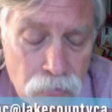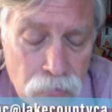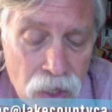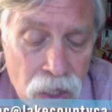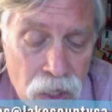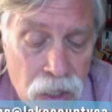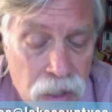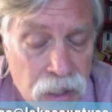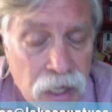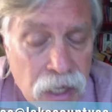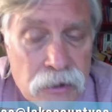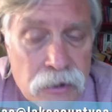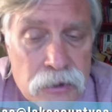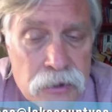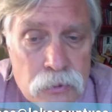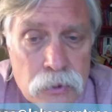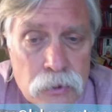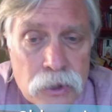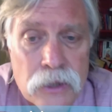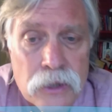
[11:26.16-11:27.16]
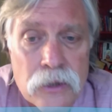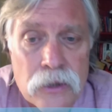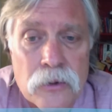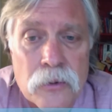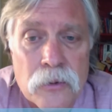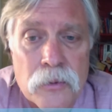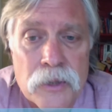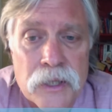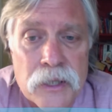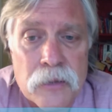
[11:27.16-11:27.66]
And now it's really good
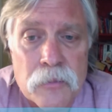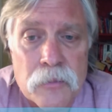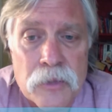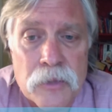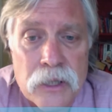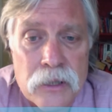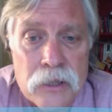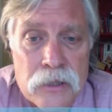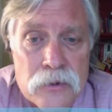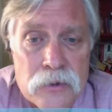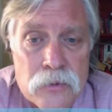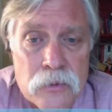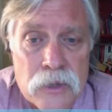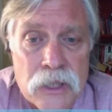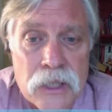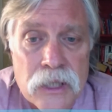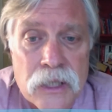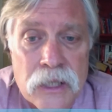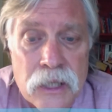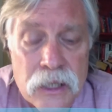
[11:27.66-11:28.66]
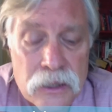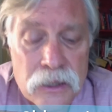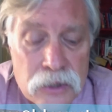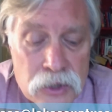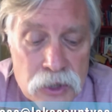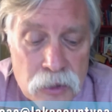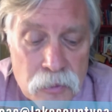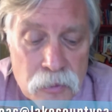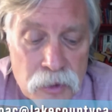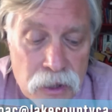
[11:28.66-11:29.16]
that we did, because we didn't get the
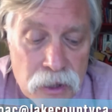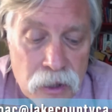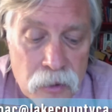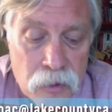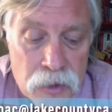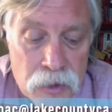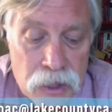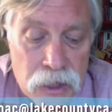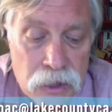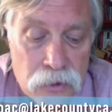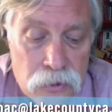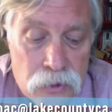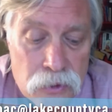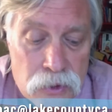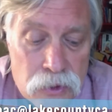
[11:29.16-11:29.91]
shipment to come in either.